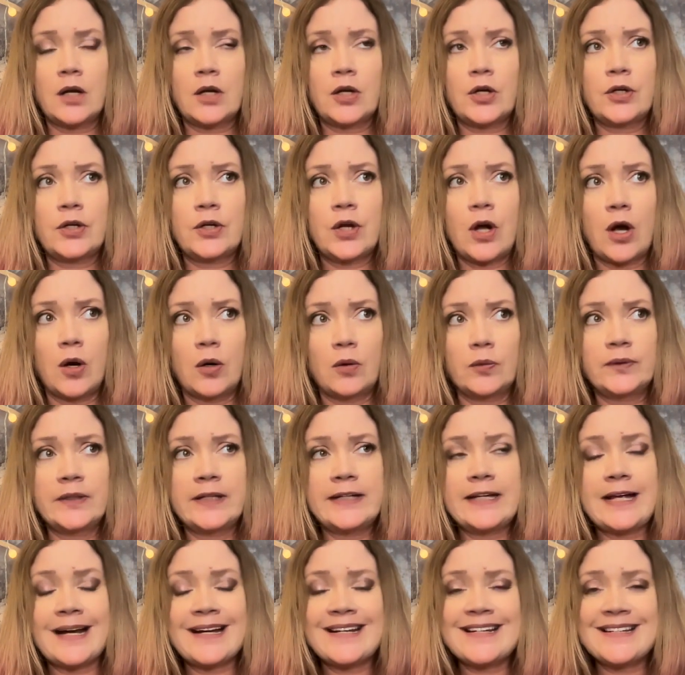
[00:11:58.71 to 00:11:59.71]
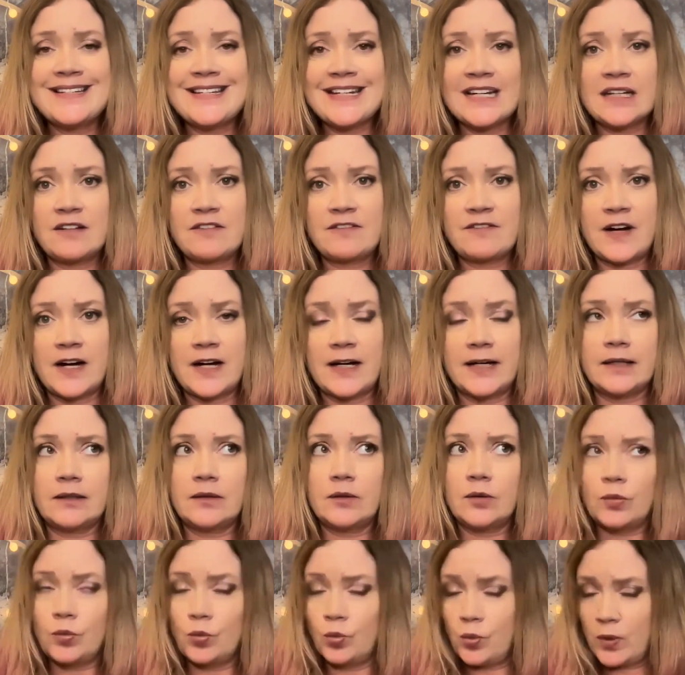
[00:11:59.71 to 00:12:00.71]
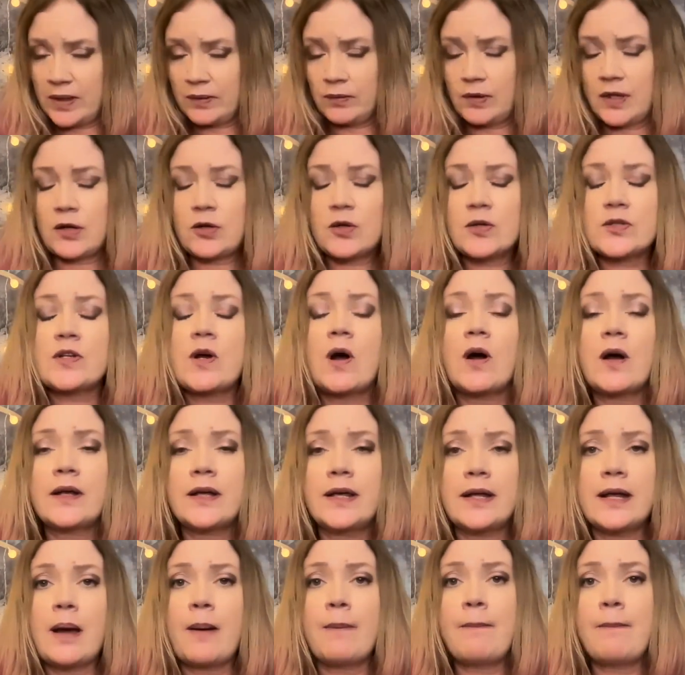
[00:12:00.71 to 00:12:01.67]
could only identify when they're talking